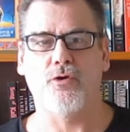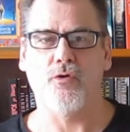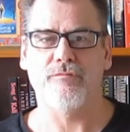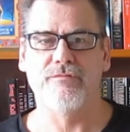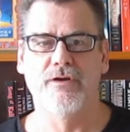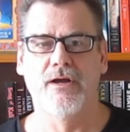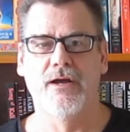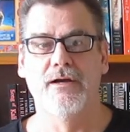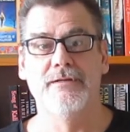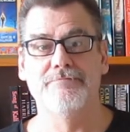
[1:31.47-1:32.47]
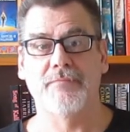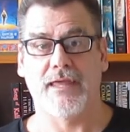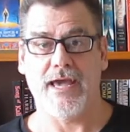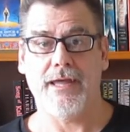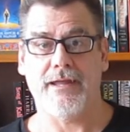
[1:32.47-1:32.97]
off.
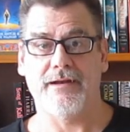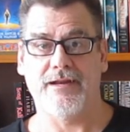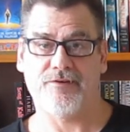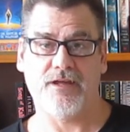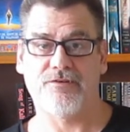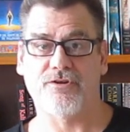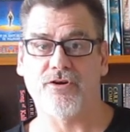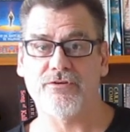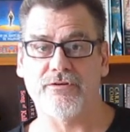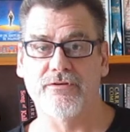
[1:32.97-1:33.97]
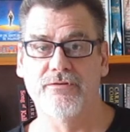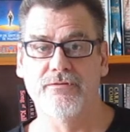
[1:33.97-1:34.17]
Okay, let's get started.